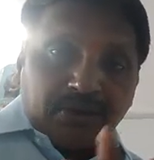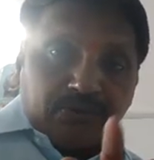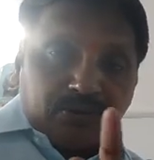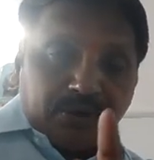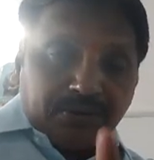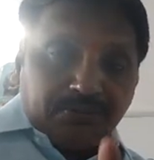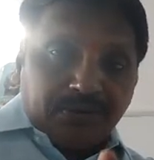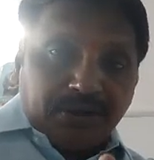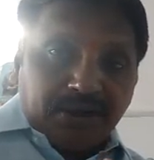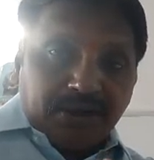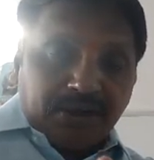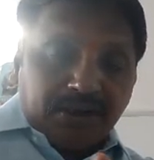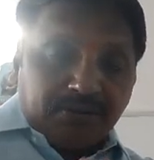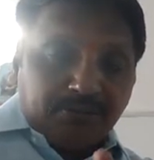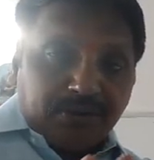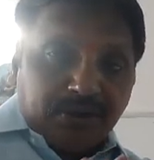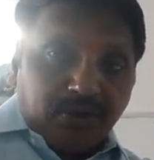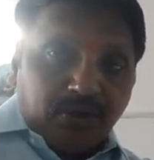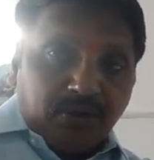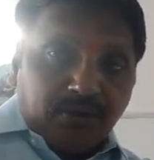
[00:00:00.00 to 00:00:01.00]
than 1 million
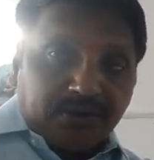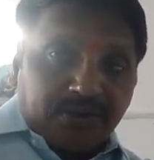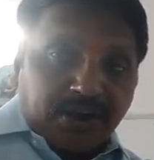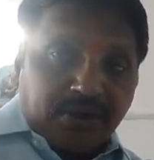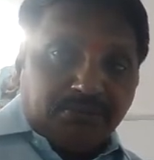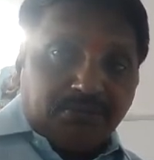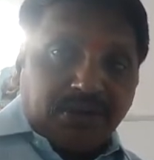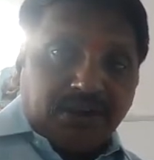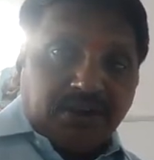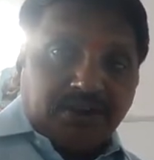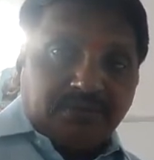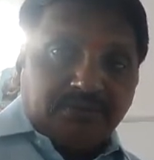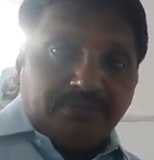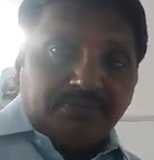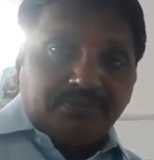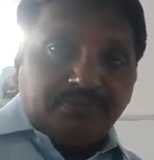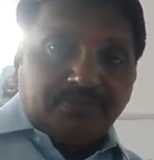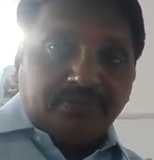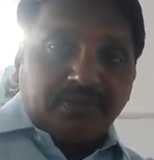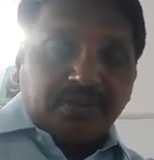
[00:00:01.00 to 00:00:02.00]
and below 10 million.
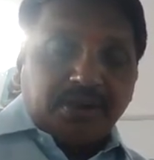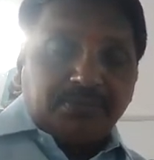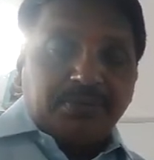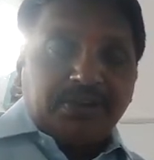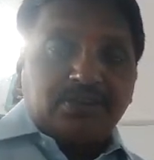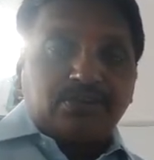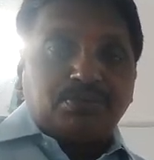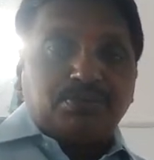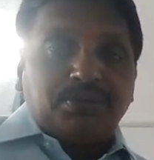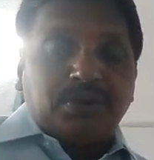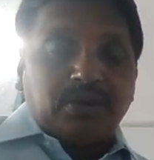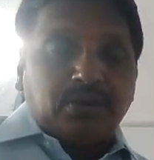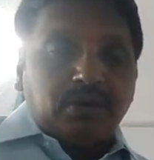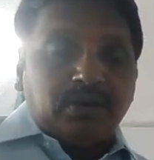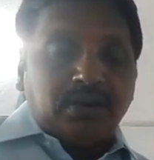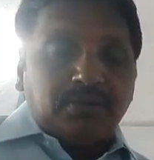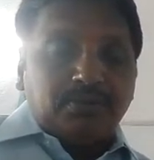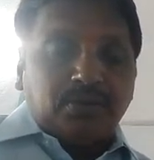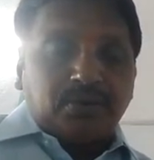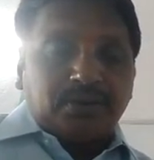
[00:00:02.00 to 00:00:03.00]
That means
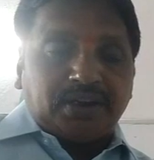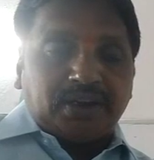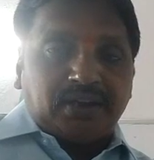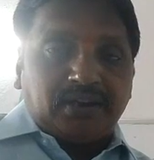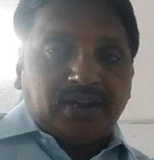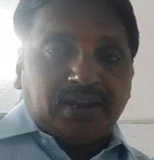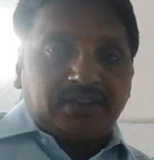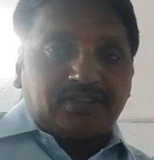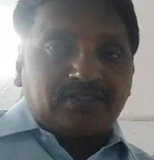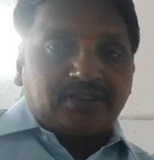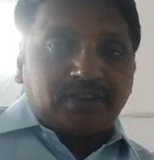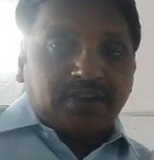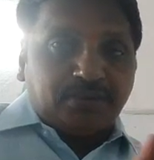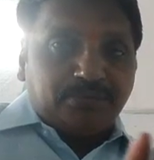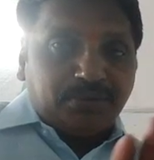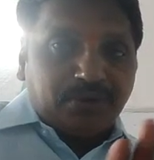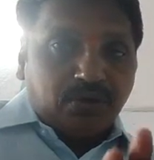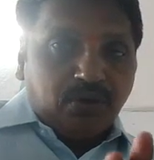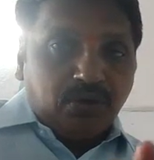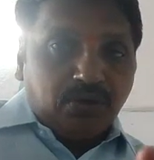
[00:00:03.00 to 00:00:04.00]
below about 10 lakhs
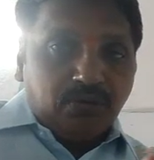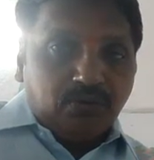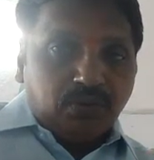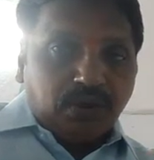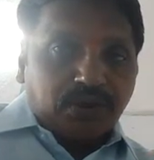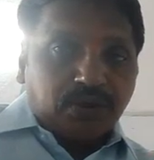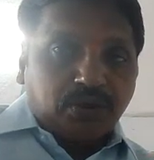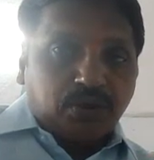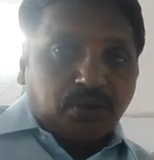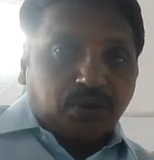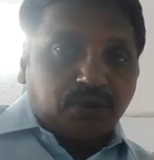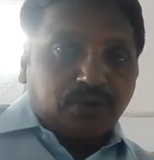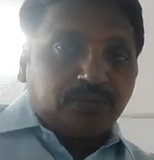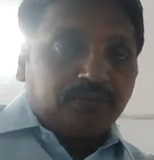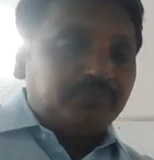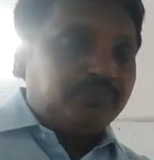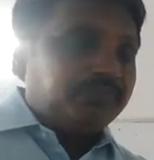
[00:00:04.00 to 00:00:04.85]
and below 1 crore.